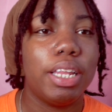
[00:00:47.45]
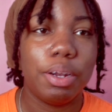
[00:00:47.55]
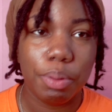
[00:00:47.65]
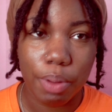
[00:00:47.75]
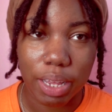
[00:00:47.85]
A
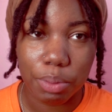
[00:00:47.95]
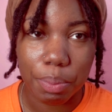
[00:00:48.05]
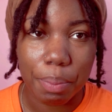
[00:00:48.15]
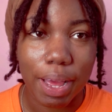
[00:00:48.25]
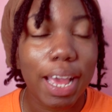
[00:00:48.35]
lot of people ask me
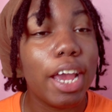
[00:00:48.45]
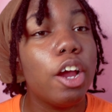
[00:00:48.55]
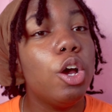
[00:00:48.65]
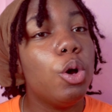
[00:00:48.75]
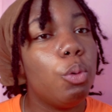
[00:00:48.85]
about my
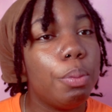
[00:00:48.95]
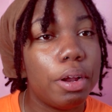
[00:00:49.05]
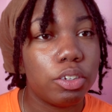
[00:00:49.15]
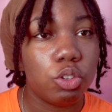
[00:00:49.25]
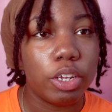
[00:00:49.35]
hair. What
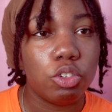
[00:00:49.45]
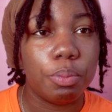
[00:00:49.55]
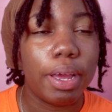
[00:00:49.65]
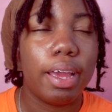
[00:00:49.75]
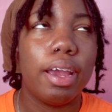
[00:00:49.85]
products do I use
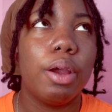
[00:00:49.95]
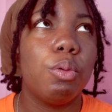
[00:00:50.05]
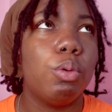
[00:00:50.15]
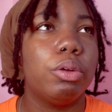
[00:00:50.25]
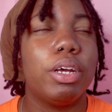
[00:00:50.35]
on my hair?
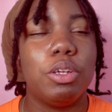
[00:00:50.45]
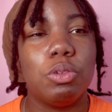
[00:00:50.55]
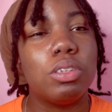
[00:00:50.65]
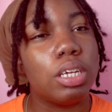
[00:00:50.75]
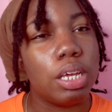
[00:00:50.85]
What do I
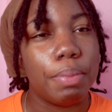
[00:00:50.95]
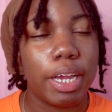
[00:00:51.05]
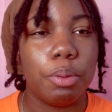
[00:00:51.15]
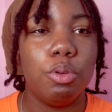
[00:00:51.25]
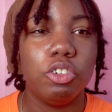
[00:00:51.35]
use to keep my
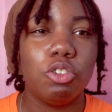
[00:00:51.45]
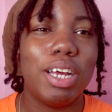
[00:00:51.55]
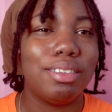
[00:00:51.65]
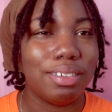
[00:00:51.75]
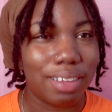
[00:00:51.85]
hair
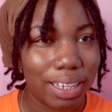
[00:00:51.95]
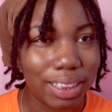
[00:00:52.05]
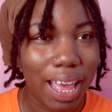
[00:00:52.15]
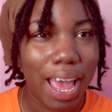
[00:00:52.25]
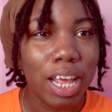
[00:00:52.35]
moisturized? Things
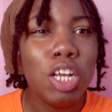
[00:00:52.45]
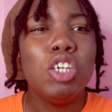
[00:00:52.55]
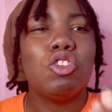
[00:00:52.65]
like that.